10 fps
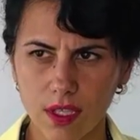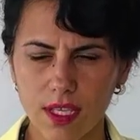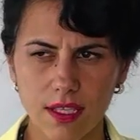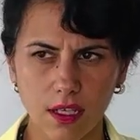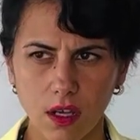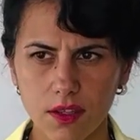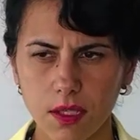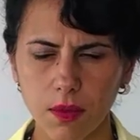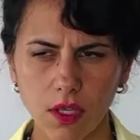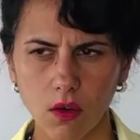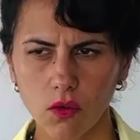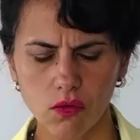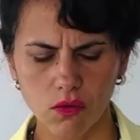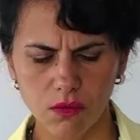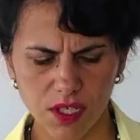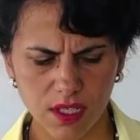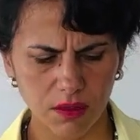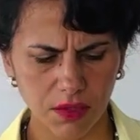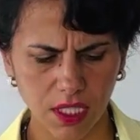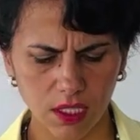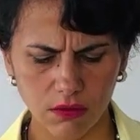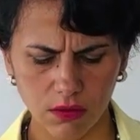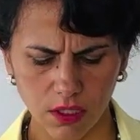this gossiping or rumor somehow.